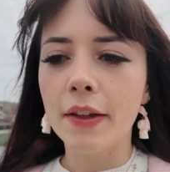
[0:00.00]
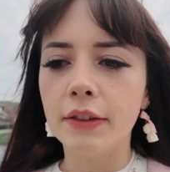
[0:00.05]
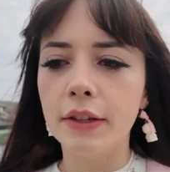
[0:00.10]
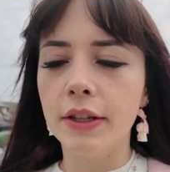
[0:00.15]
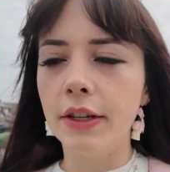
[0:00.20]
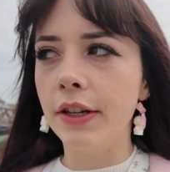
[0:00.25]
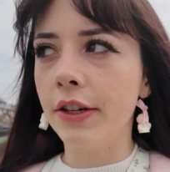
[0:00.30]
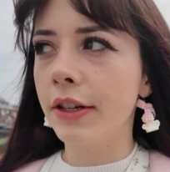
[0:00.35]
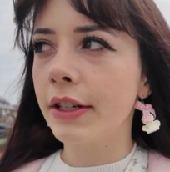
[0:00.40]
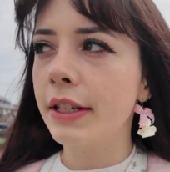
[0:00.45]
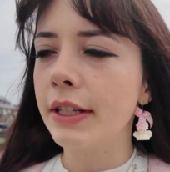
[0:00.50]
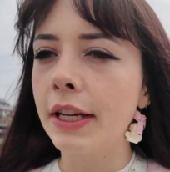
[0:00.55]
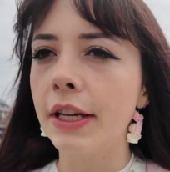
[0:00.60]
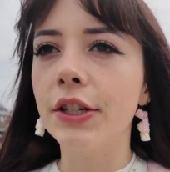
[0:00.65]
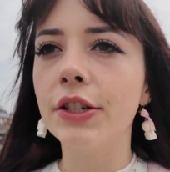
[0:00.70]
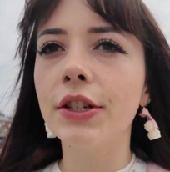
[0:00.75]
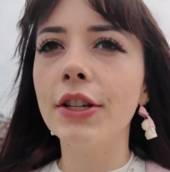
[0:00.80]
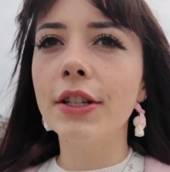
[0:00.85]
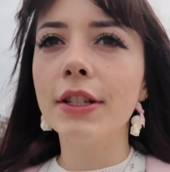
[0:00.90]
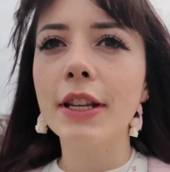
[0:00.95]
and the nearest
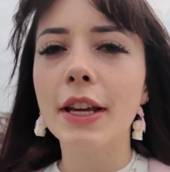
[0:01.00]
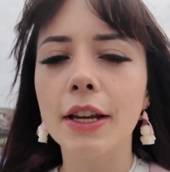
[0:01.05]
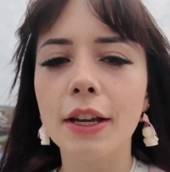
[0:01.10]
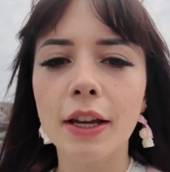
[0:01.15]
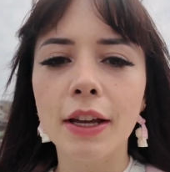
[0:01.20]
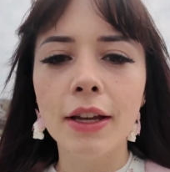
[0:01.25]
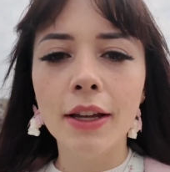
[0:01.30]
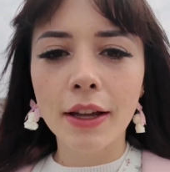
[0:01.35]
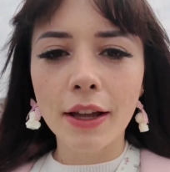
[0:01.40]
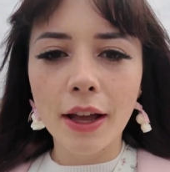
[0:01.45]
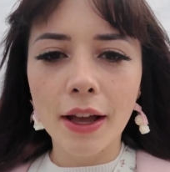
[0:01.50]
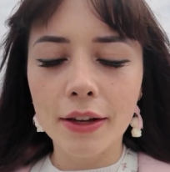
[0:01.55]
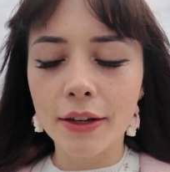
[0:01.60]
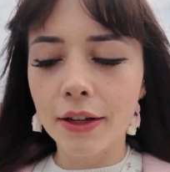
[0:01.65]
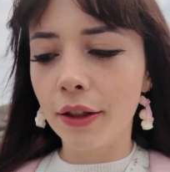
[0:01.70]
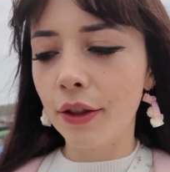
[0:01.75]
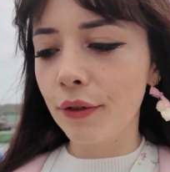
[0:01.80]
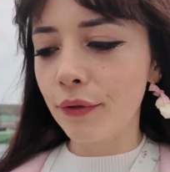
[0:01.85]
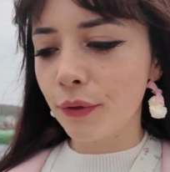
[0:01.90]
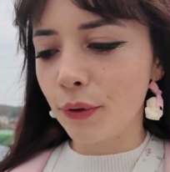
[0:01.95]
station is like
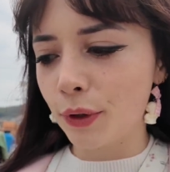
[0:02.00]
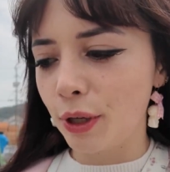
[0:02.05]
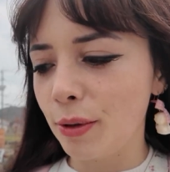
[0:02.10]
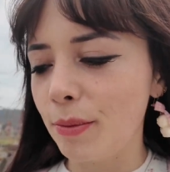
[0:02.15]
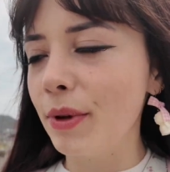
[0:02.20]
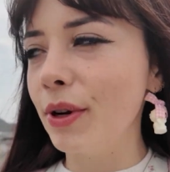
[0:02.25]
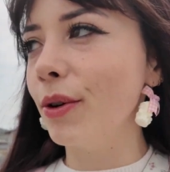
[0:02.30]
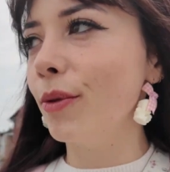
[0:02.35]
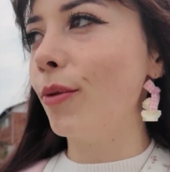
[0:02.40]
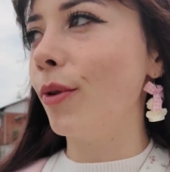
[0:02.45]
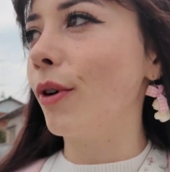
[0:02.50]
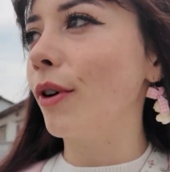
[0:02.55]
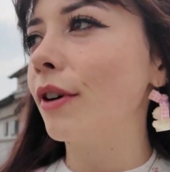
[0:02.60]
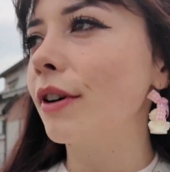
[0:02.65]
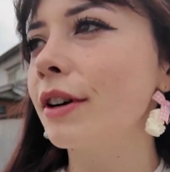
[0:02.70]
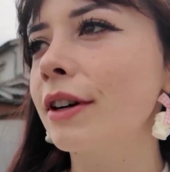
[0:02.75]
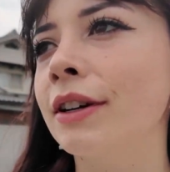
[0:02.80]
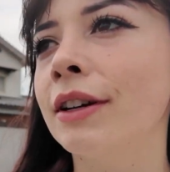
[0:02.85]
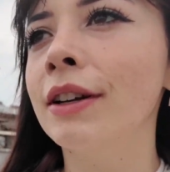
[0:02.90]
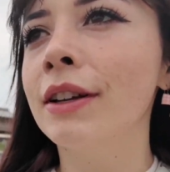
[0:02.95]
another 40-minute
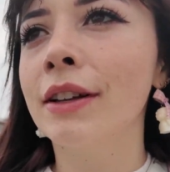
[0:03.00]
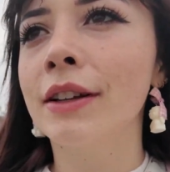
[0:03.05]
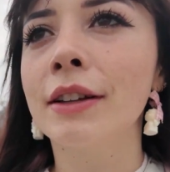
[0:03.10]
walk.